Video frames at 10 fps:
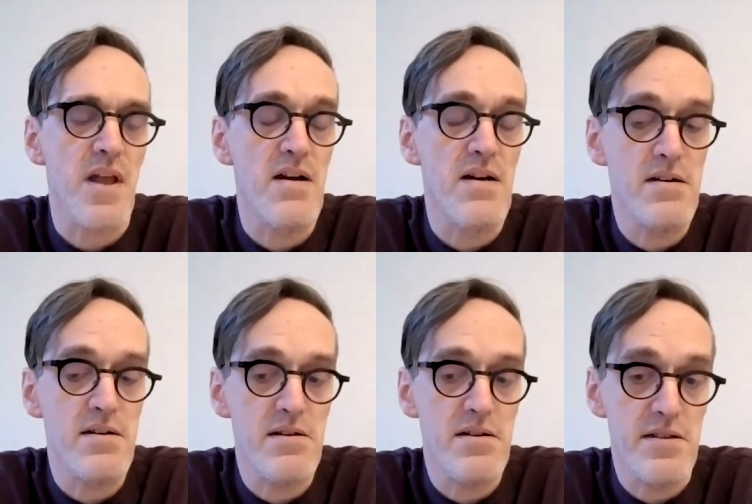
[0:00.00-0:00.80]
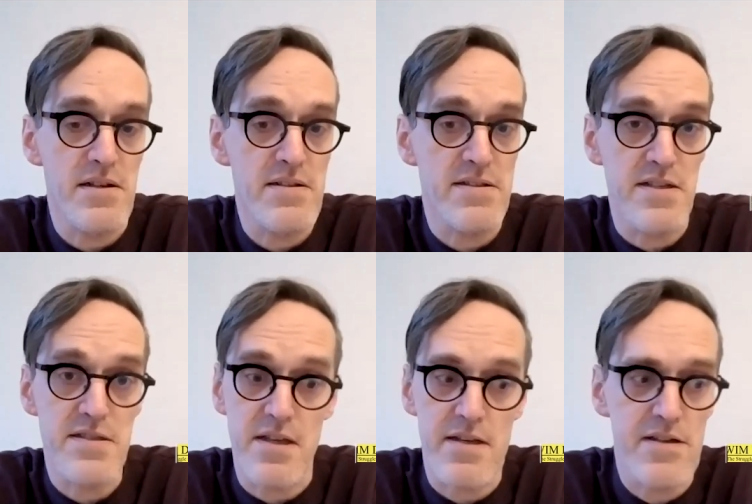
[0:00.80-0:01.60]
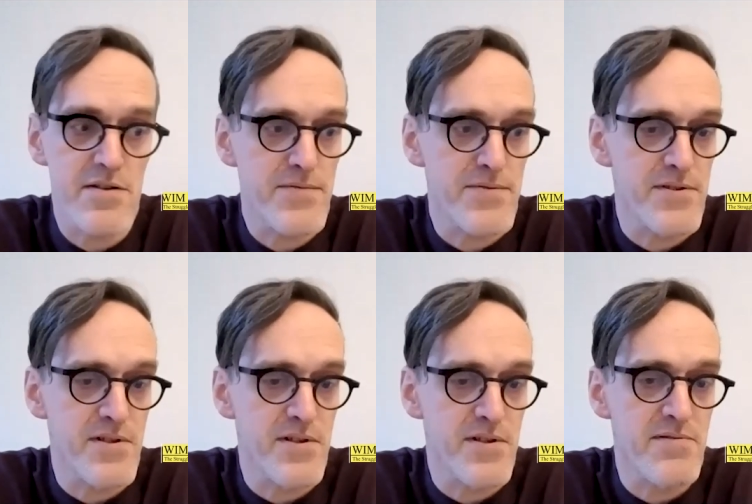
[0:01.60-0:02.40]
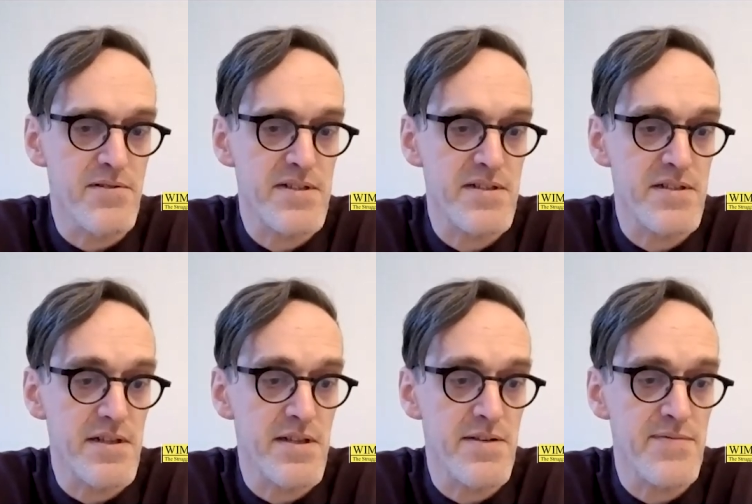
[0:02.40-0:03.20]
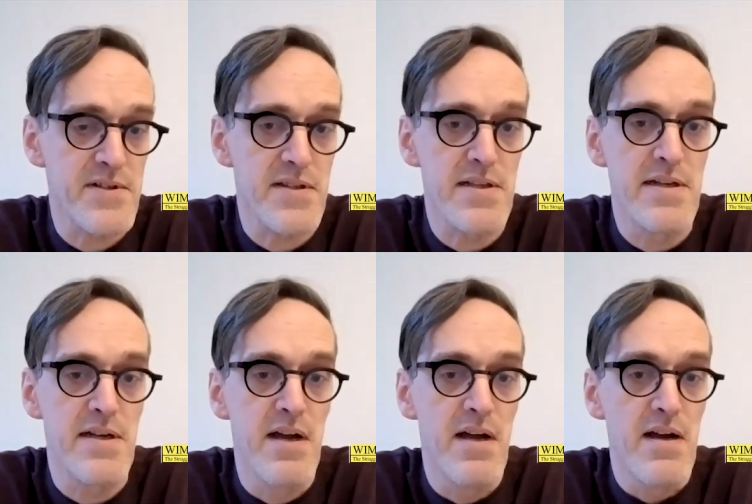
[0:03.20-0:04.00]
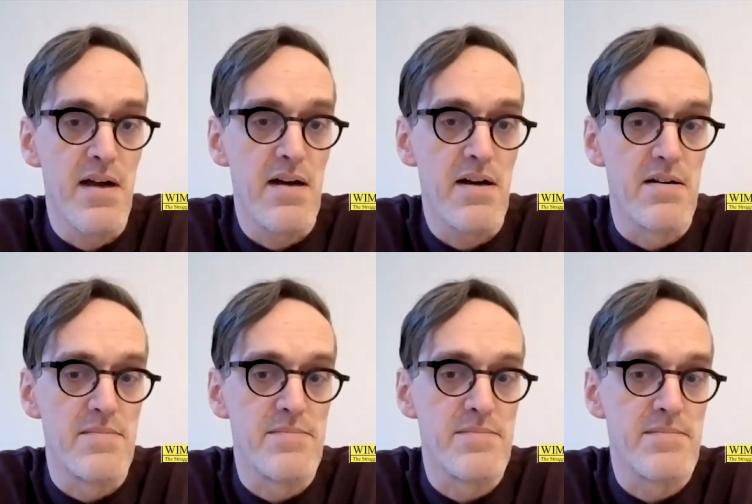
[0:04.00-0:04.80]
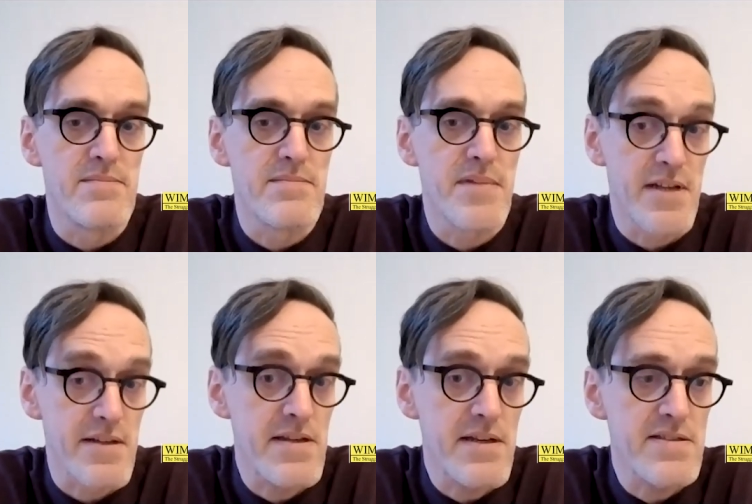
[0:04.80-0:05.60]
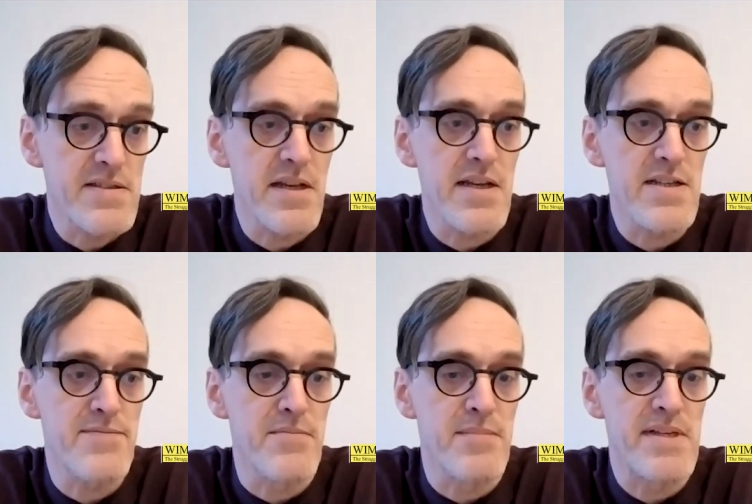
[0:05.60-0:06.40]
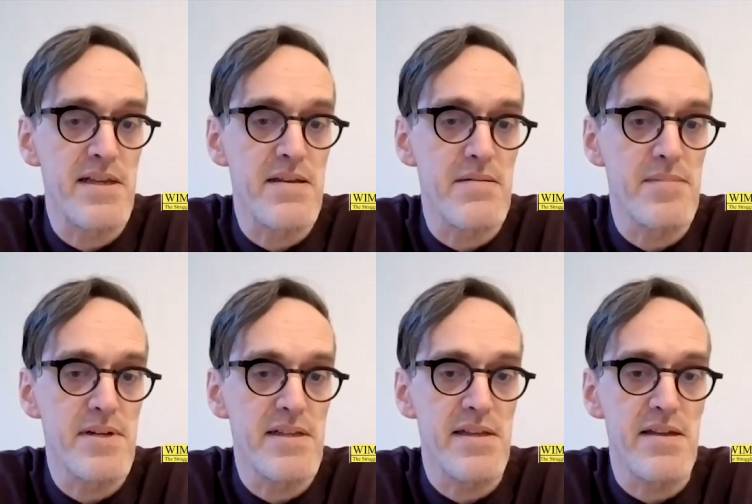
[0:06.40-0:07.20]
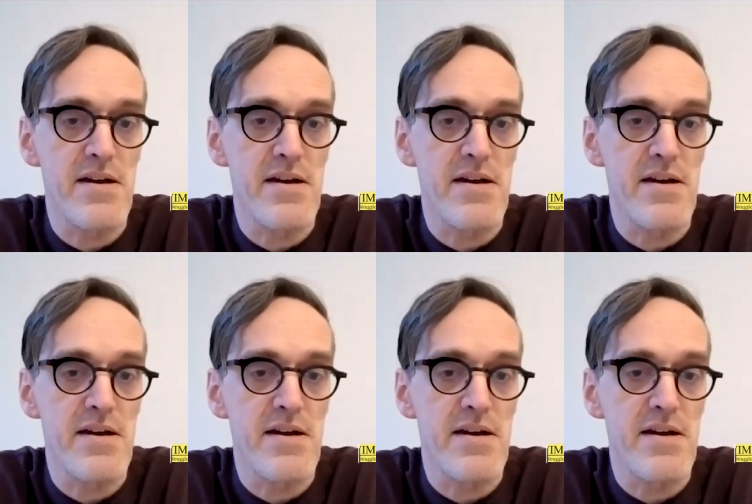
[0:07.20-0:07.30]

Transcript: Uh, yes, yes. Thank you for the question. Yeah, definitely. Um, and I think it's the case for many, many